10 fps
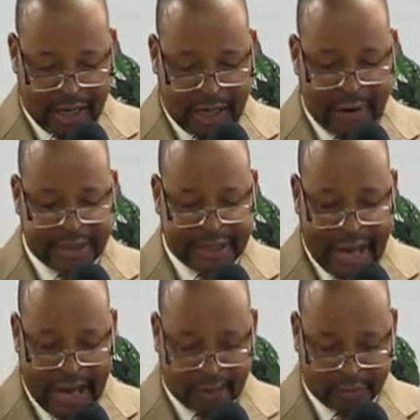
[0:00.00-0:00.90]
Come
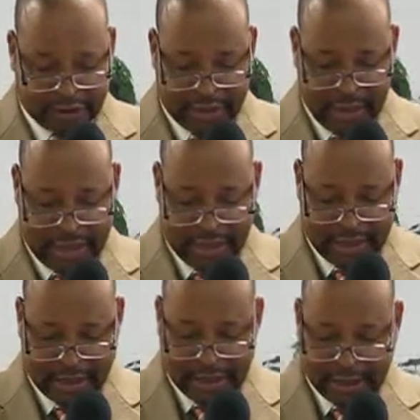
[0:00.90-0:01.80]
down to me,
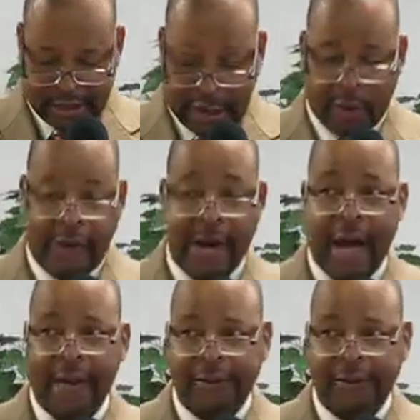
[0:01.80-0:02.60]
tarry not.